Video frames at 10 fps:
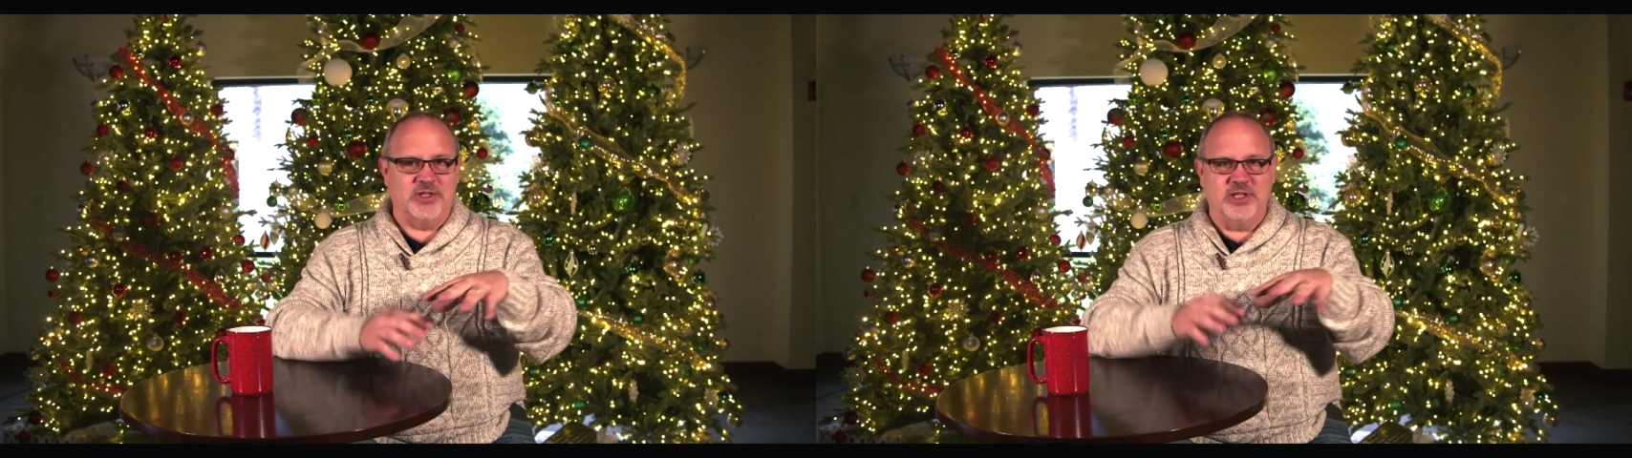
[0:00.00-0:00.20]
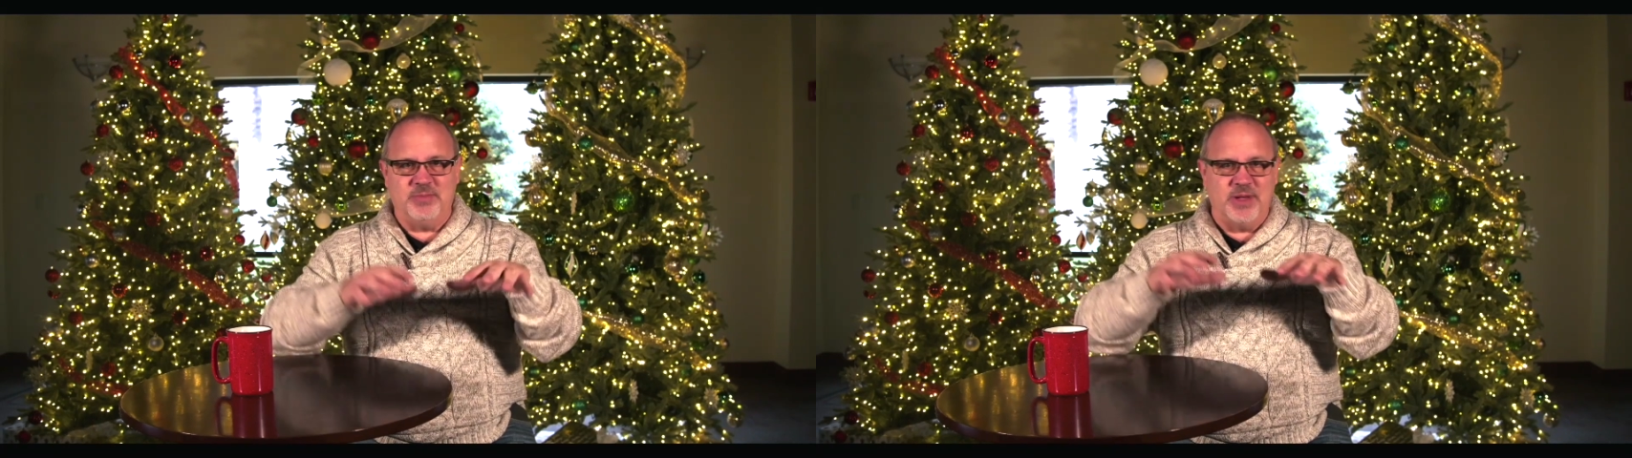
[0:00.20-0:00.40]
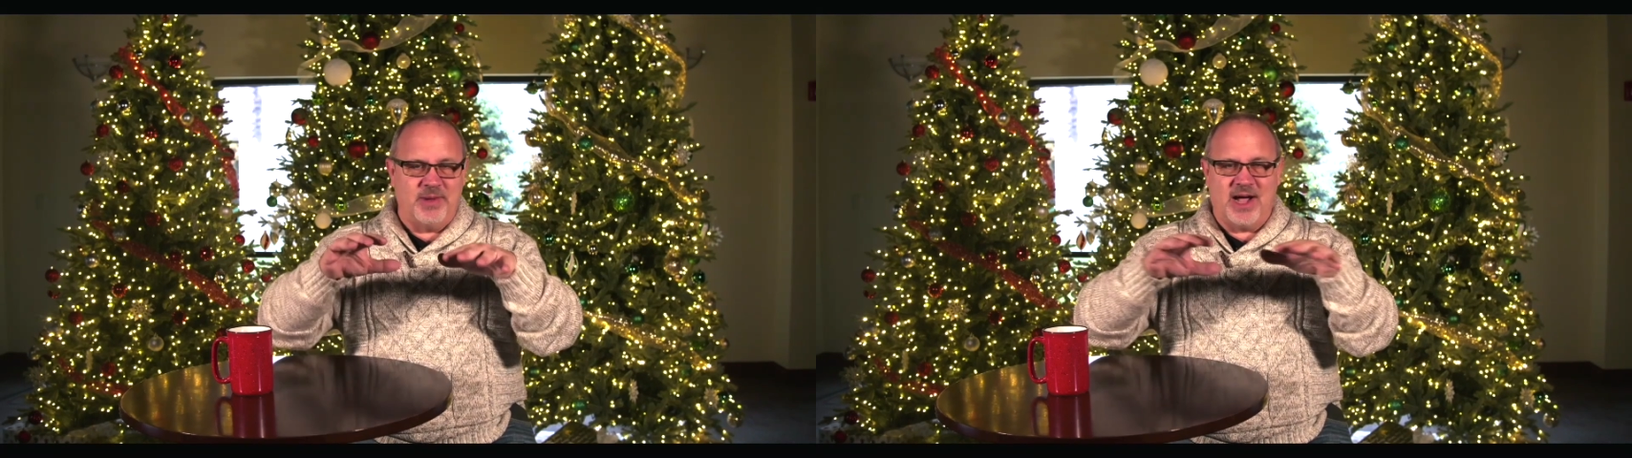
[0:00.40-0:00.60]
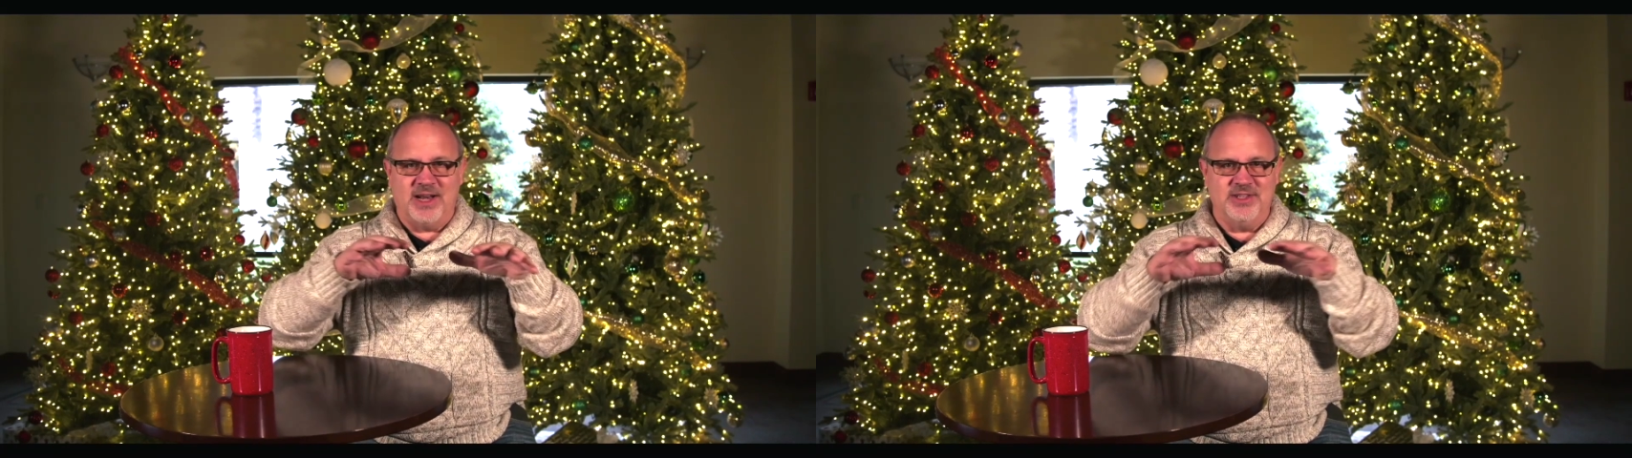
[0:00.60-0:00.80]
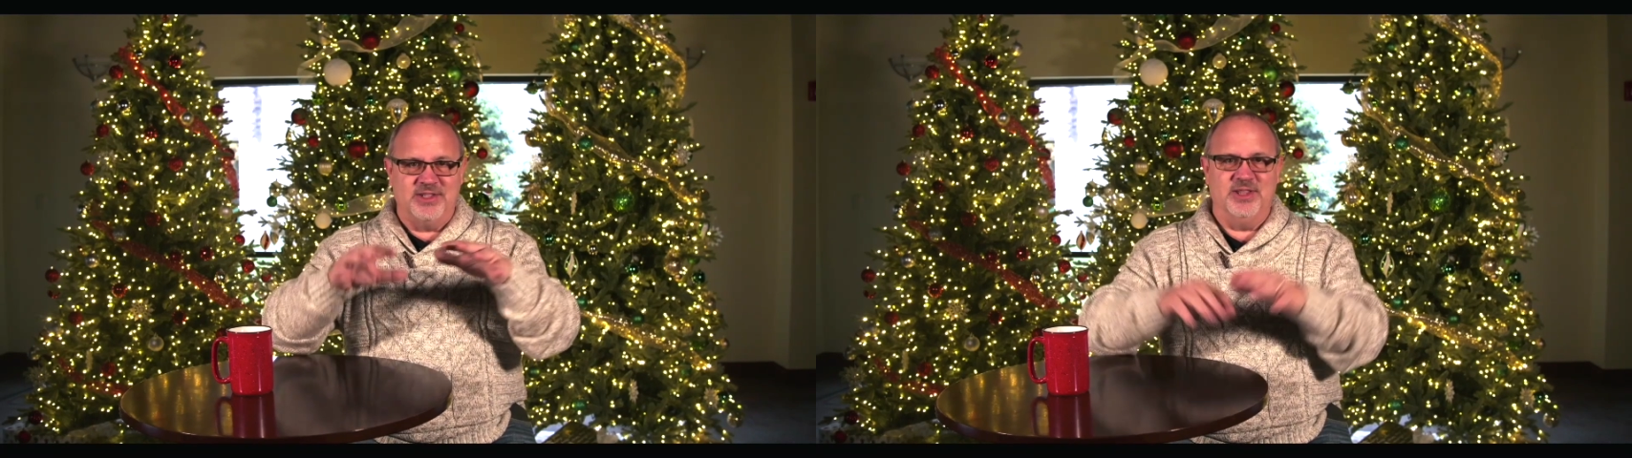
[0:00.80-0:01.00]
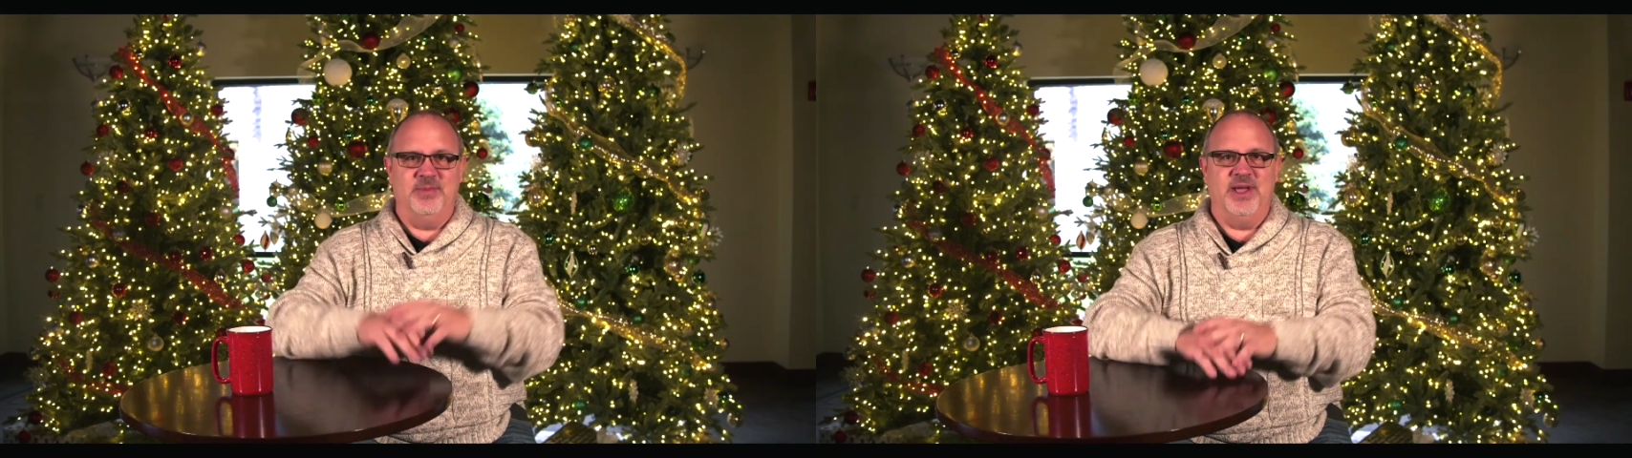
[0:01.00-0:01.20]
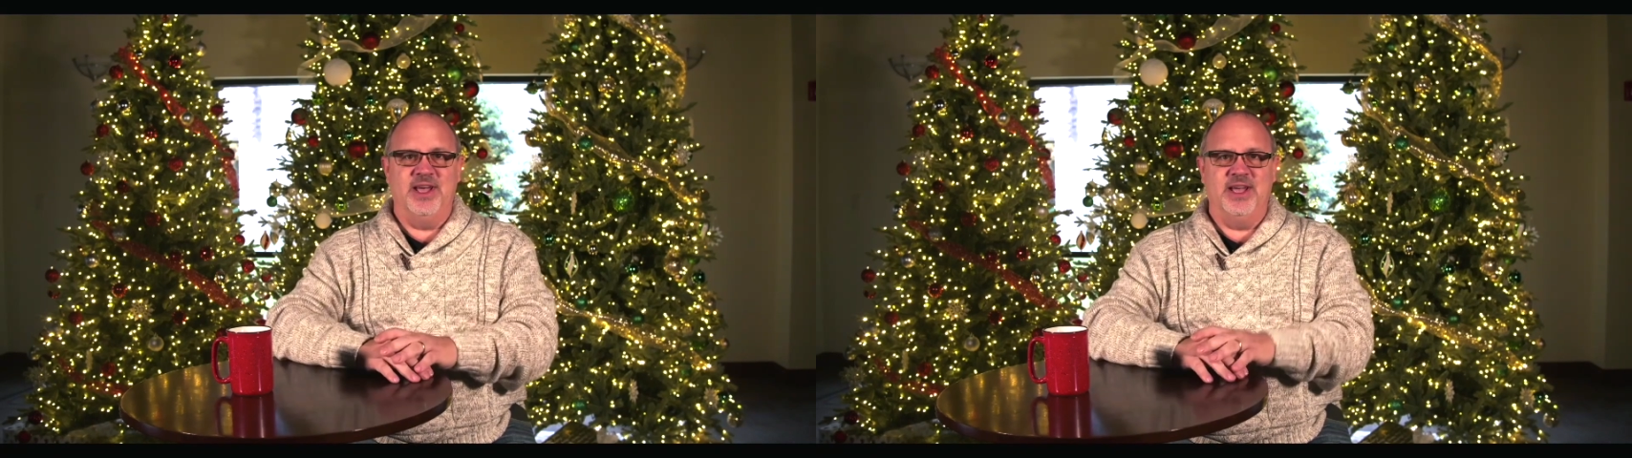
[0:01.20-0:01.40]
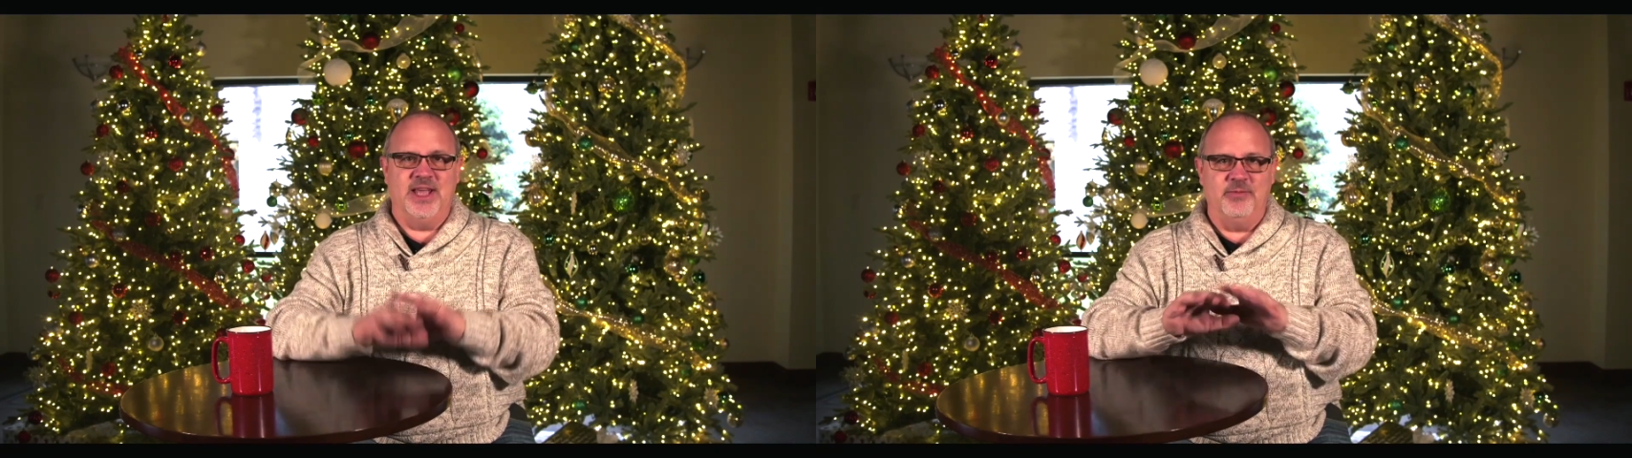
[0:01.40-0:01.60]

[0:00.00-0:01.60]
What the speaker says: sleeping bodies in the bed,